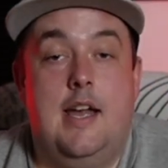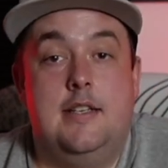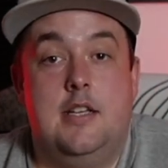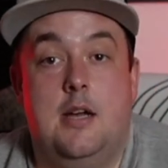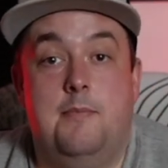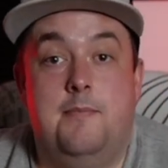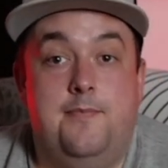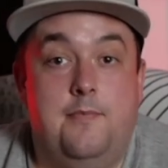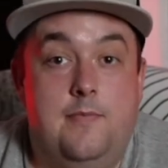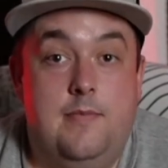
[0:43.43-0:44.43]
And um,
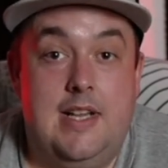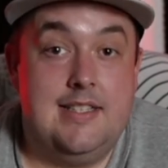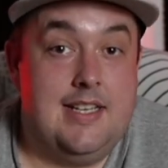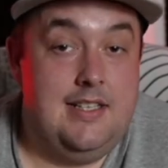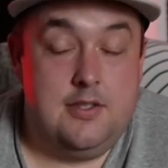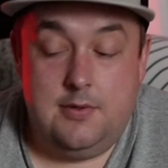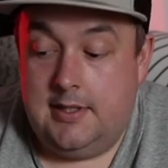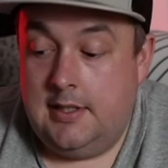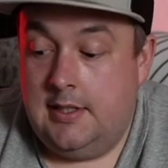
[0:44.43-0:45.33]
let's get into it.